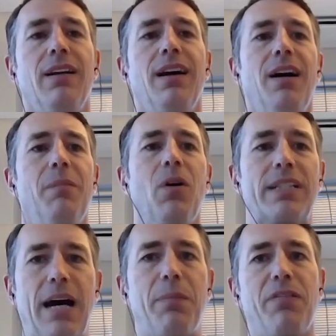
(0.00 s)

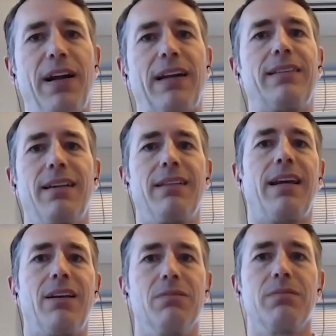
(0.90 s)
On top of the fact that
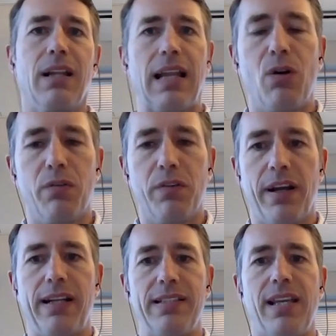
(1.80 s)
they don't allow
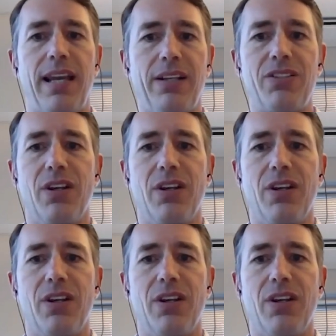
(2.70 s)
overnight ACH.